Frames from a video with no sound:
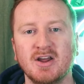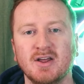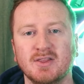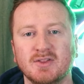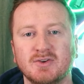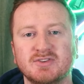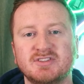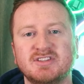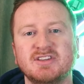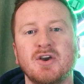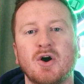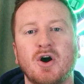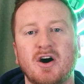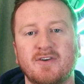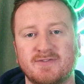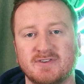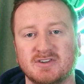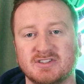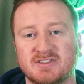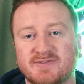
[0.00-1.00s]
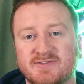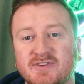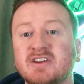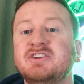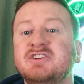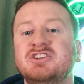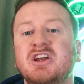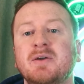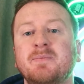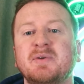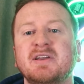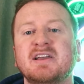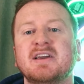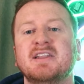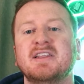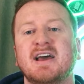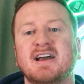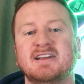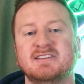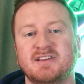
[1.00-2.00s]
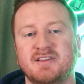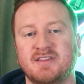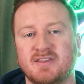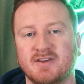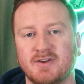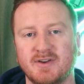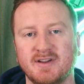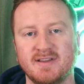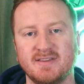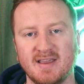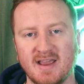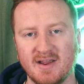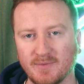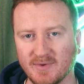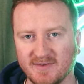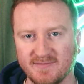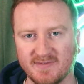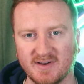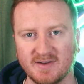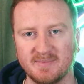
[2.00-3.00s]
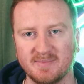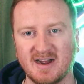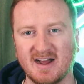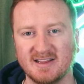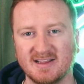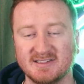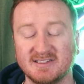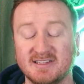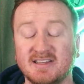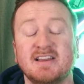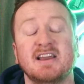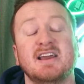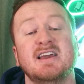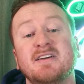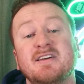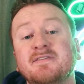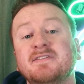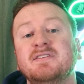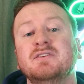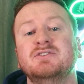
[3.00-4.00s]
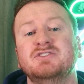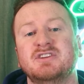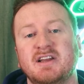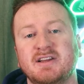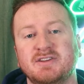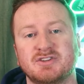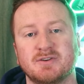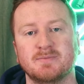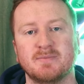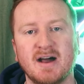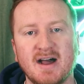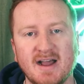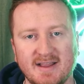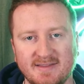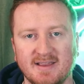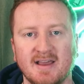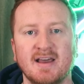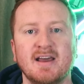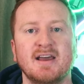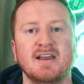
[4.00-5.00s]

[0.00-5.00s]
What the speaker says: Lucy offers free shipping and has a 30-day refund policy if you change your mind.